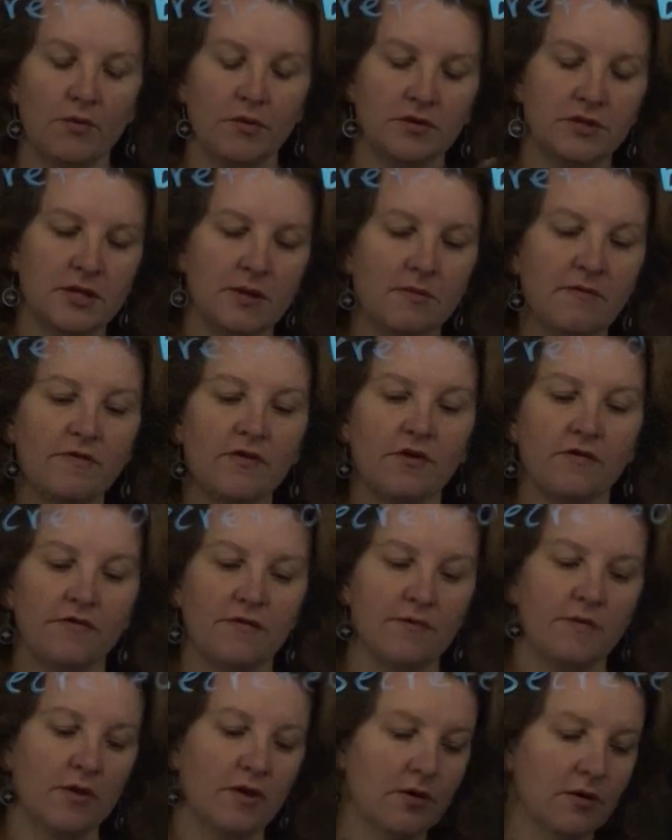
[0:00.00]
Some of you are
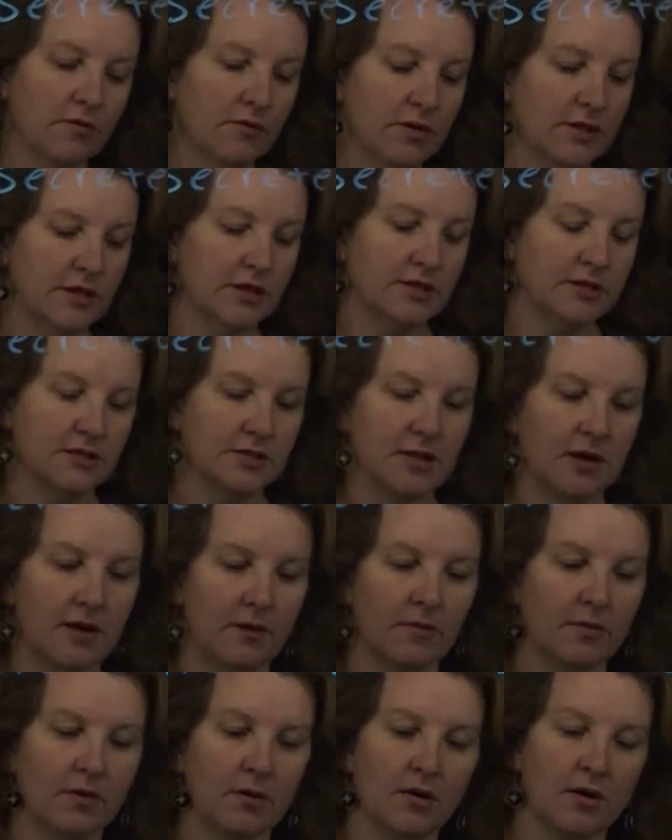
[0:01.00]
familiar with this,
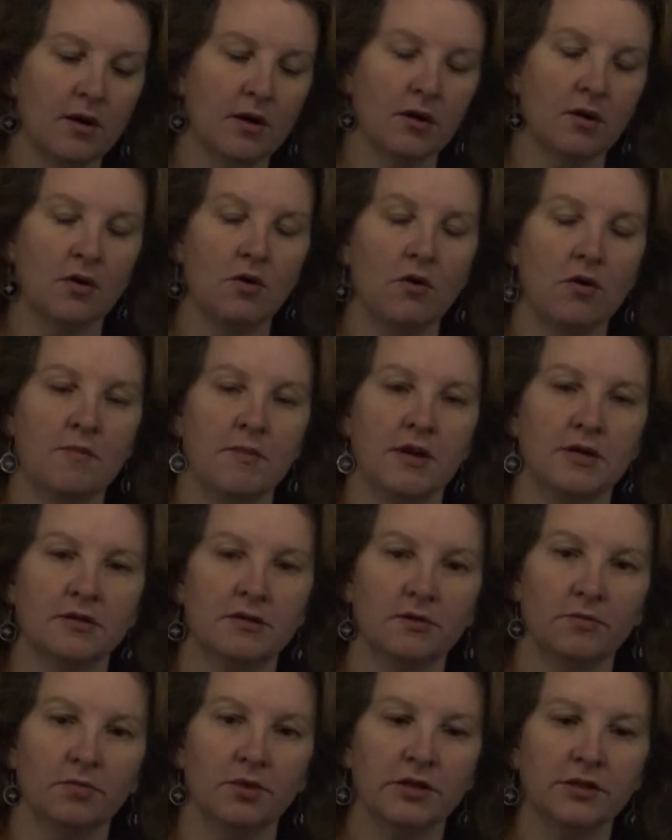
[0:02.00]
going back to
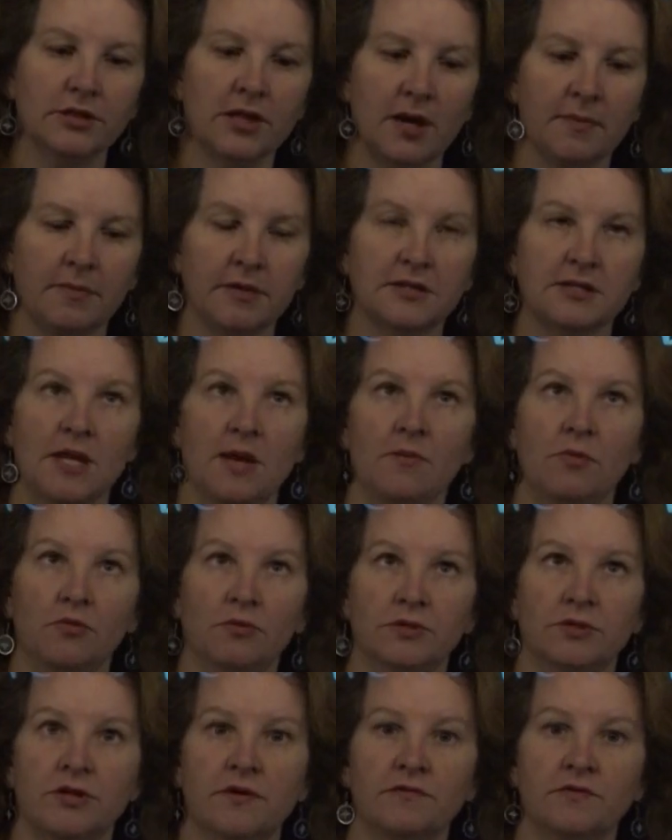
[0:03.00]
the blood type example,
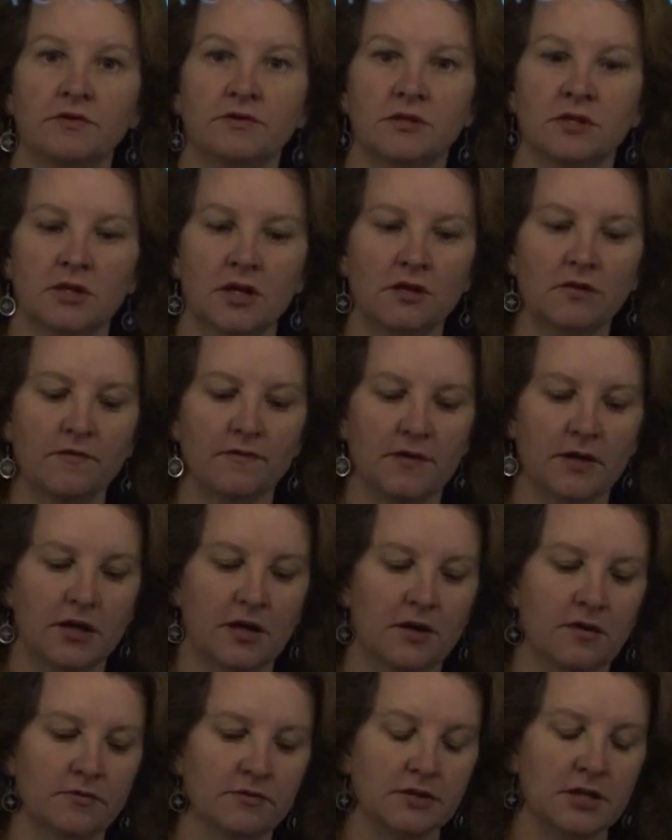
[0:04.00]
which I've used in other
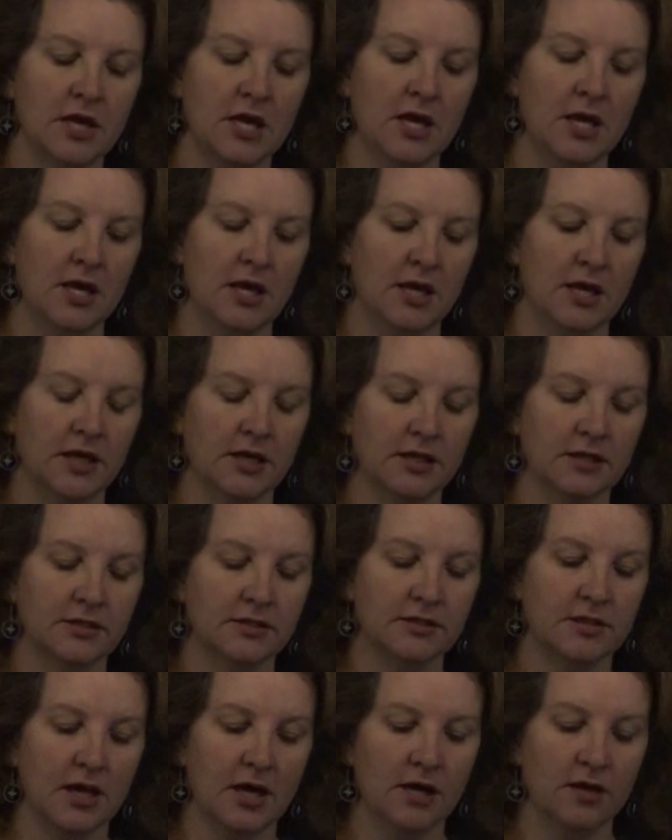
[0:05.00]
videos,
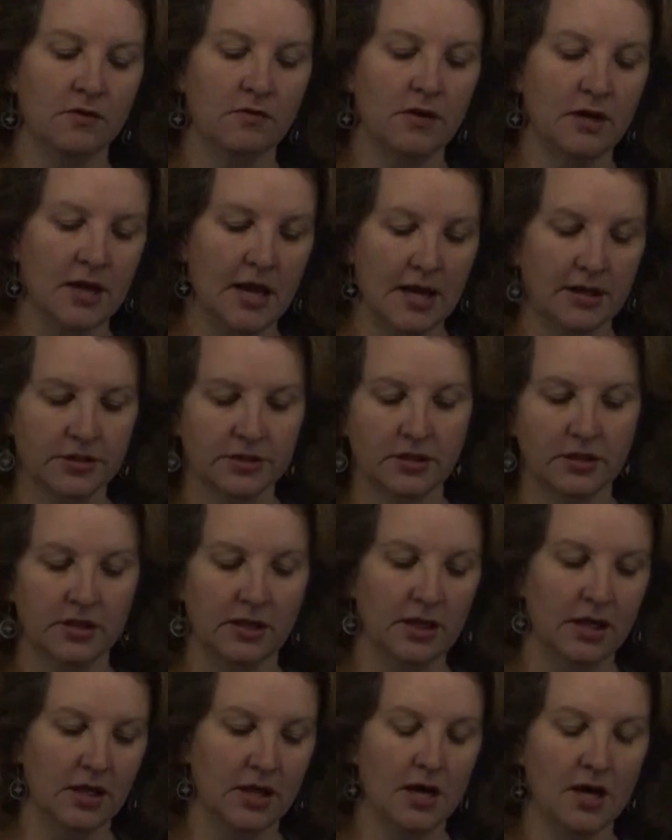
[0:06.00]
is you can
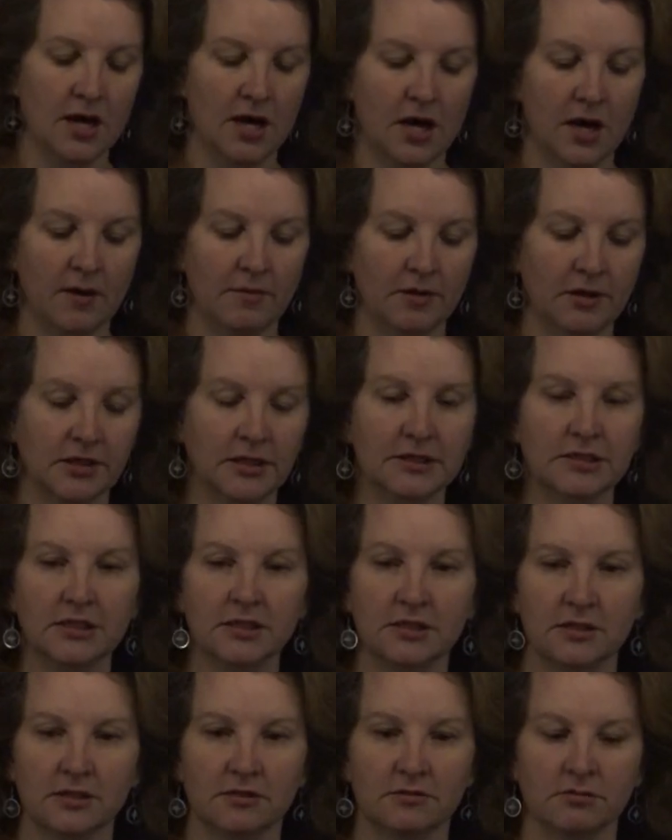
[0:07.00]
actually
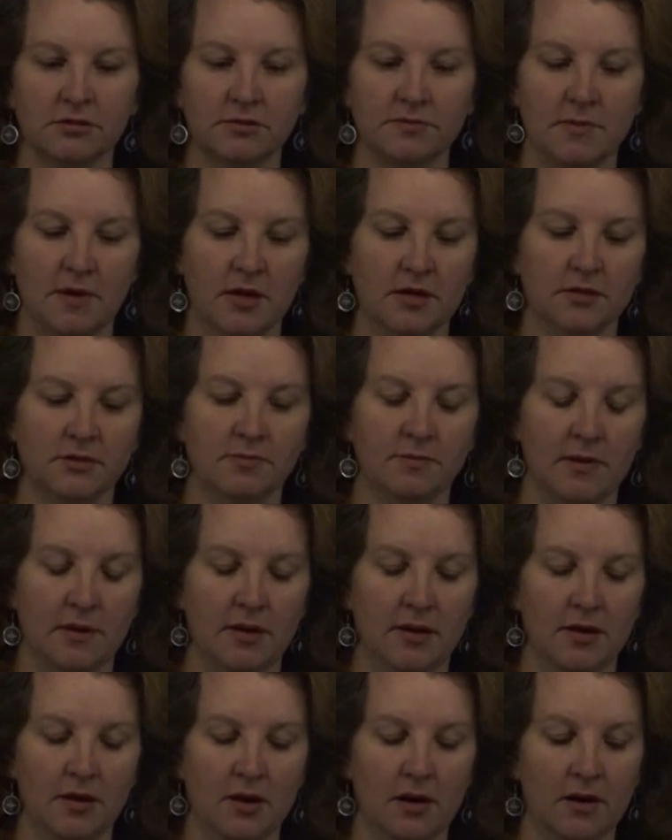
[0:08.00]
elicit this response
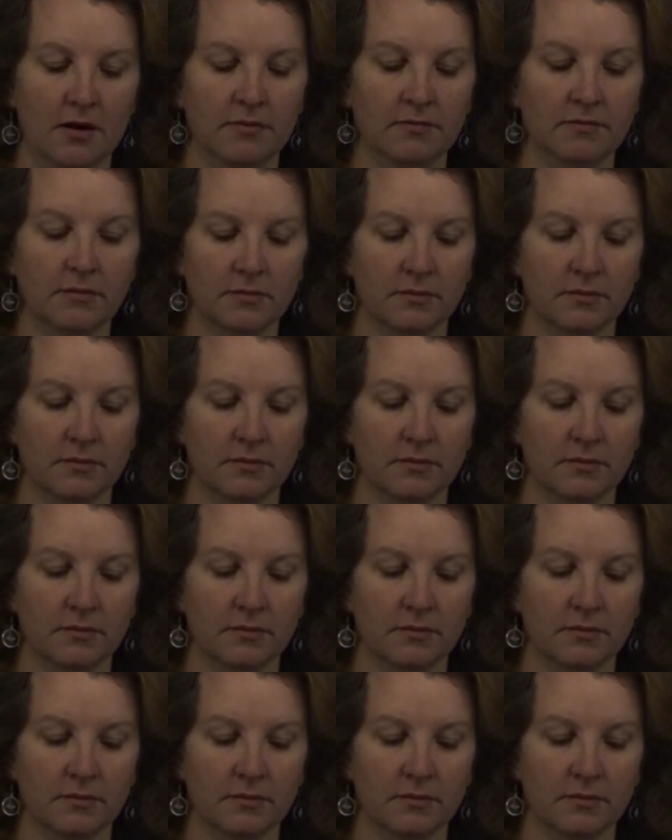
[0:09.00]
by